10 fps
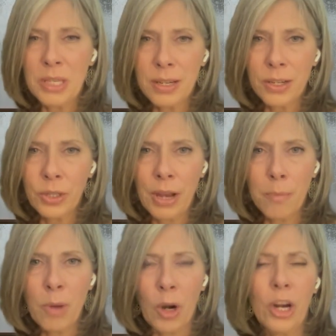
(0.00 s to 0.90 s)
is a very
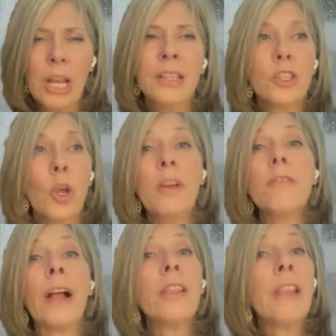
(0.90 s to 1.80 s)
mystical number.
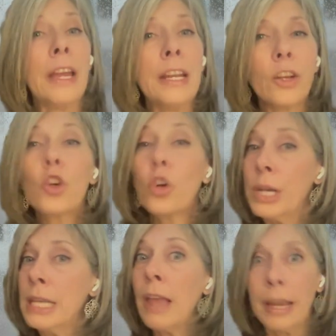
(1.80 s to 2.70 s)
And so it felt
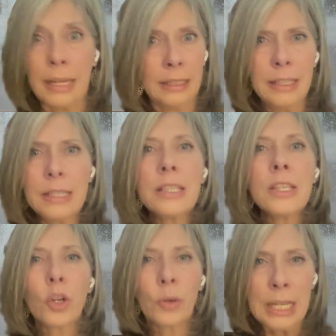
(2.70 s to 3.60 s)
like green
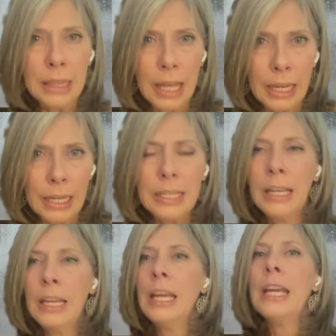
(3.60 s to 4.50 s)
light. This is the green
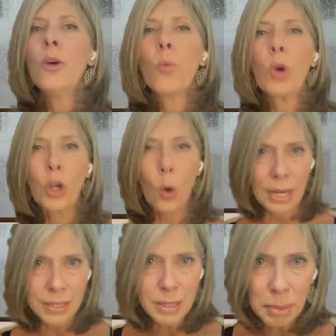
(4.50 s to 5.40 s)
light.
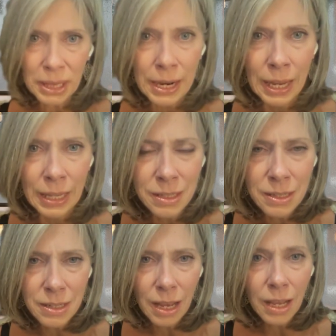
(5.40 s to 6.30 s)
We're going to
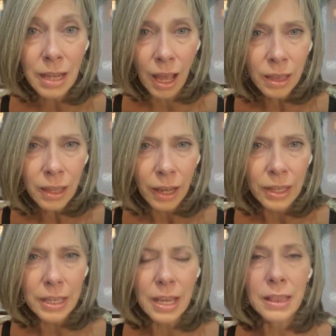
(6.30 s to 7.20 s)
plan a
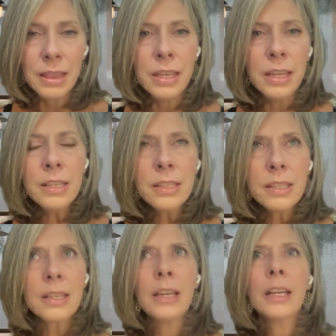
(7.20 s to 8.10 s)
gala. And
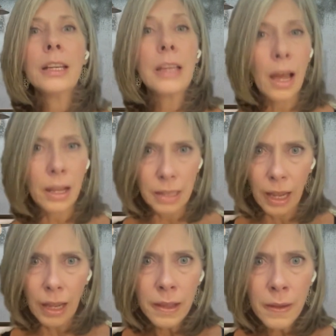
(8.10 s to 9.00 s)
this
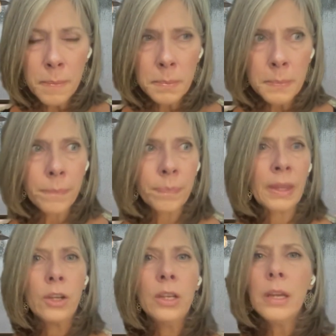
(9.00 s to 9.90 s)
gala,
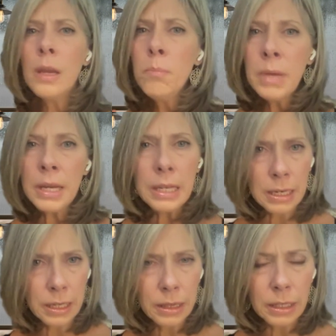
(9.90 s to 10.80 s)

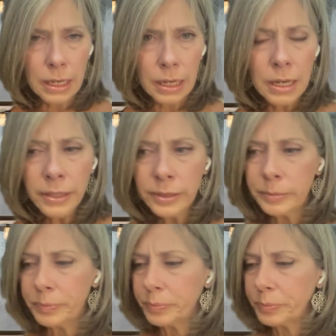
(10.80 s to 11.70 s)
immediately,